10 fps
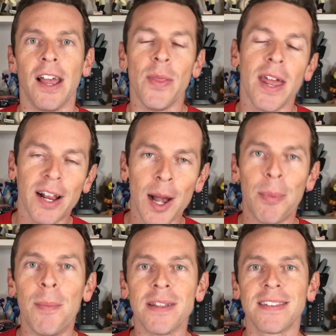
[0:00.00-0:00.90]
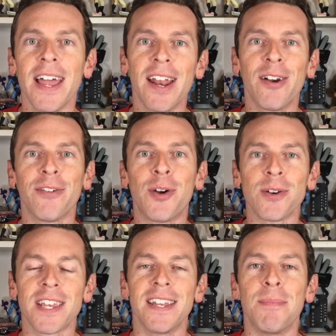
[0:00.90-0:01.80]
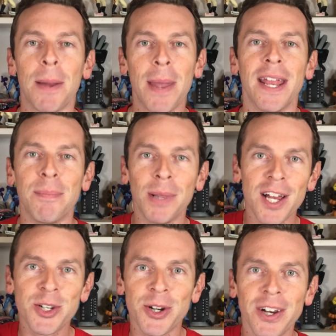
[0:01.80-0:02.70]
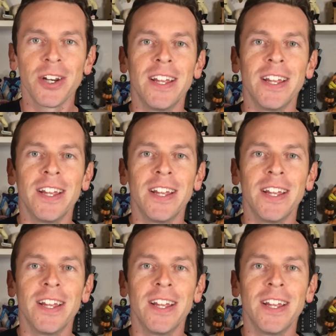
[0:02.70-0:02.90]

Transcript: and then a couple months later, of course, I did my Pain and Pleasure